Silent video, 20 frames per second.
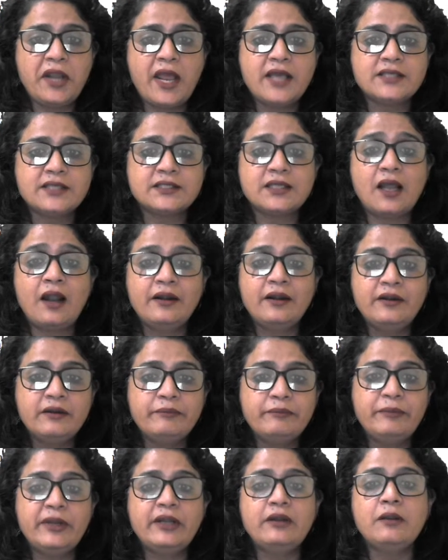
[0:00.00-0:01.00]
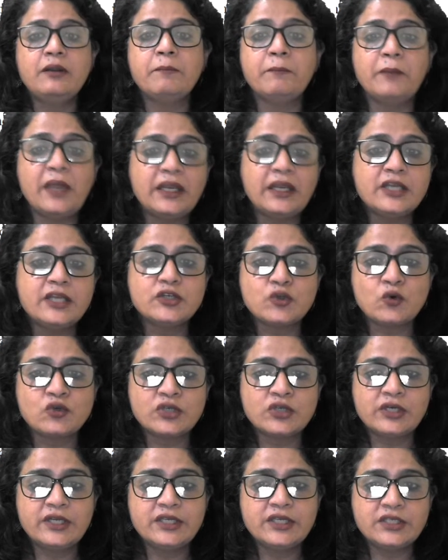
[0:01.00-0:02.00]
has underpinned many
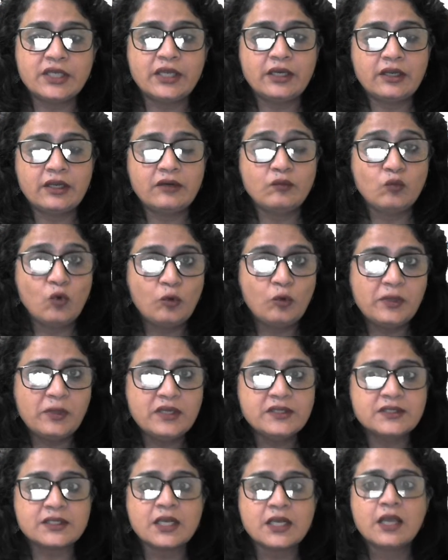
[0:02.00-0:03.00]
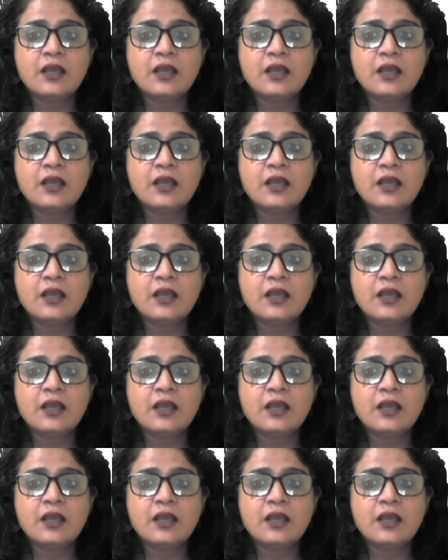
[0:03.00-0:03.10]
totalitarian movements